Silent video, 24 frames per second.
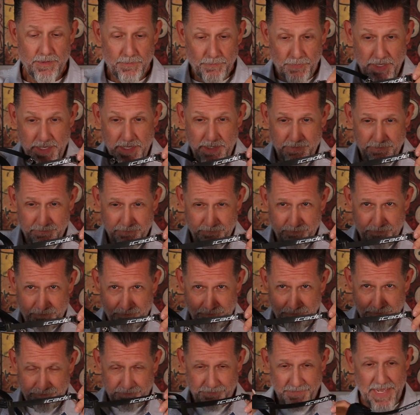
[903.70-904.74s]
But
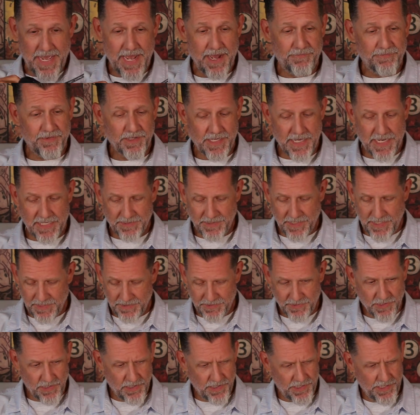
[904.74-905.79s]
half the Cascade
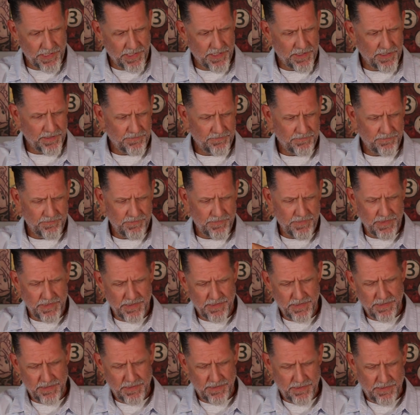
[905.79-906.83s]
is gone here.
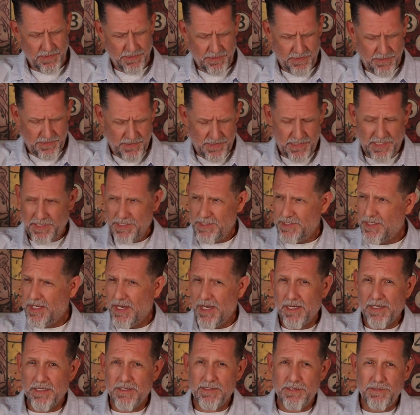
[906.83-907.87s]
I just
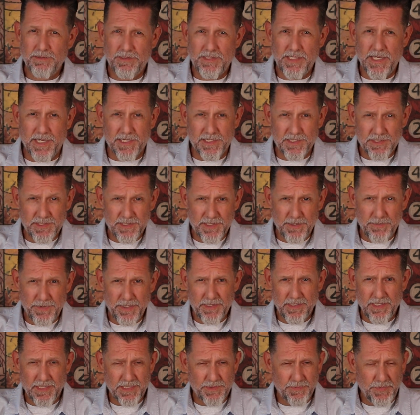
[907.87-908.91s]
got 2 texts. I
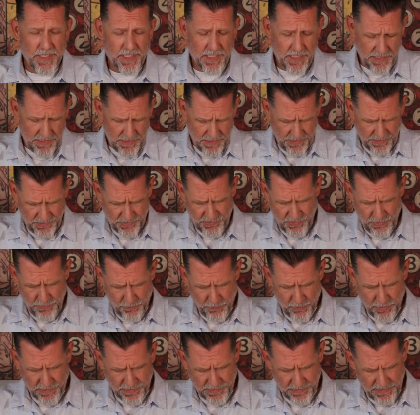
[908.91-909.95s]
bet that's my kid. He's
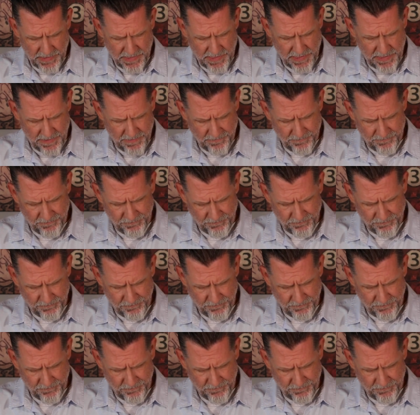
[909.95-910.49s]
snowboarding today.